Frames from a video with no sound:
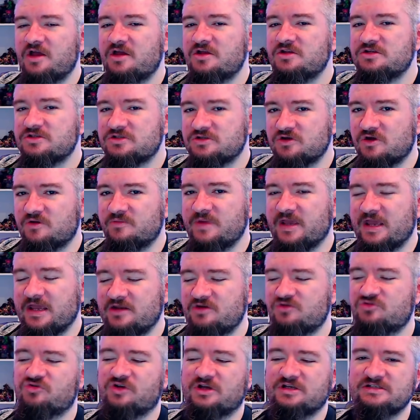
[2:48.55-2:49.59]
some
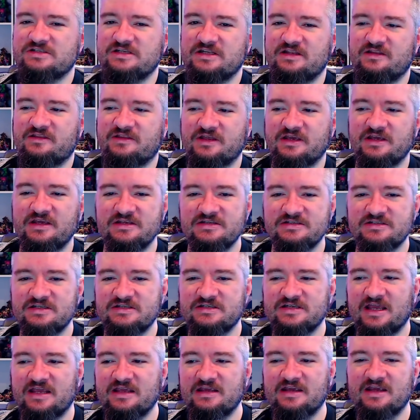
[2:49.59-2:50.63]
interesting things to
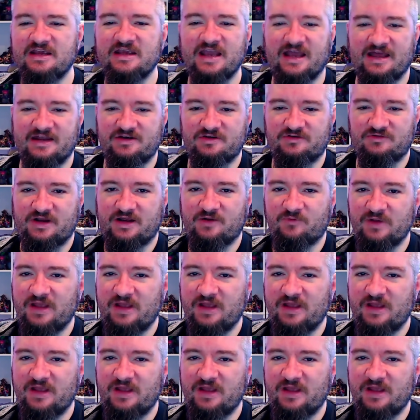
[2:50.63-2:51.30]
take a gander at.